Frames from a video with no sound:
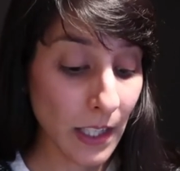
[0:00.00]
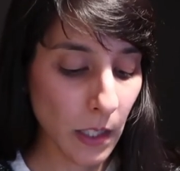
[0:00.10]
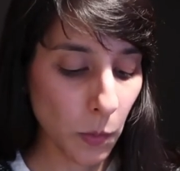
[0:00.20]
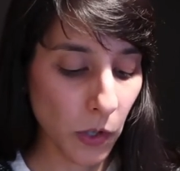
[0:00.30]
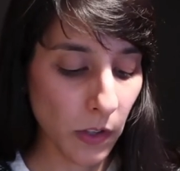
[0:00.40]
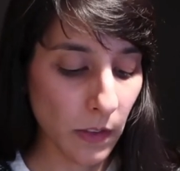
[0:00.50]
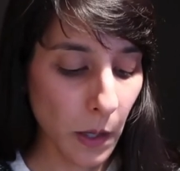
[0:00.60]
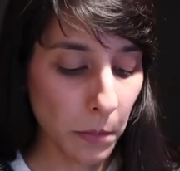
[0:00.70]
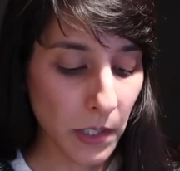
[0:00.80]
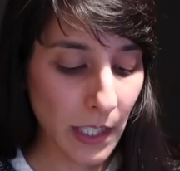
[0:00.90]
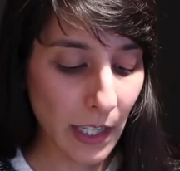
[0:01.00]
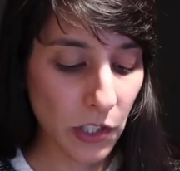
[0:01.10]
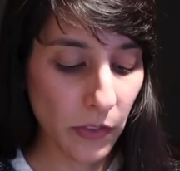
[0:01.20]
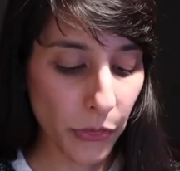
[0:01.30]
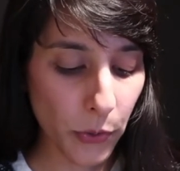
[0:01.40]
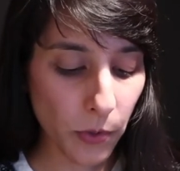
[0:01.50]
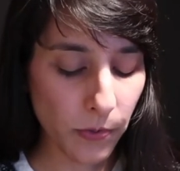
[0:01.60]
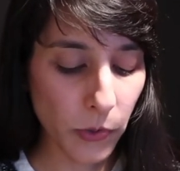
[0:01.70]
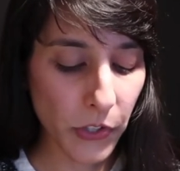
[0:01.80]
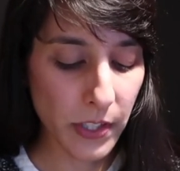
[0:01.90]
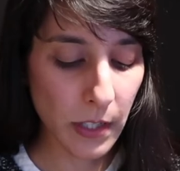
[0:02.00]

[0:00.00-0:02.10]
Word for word: Keywords protection, thoughtfulness,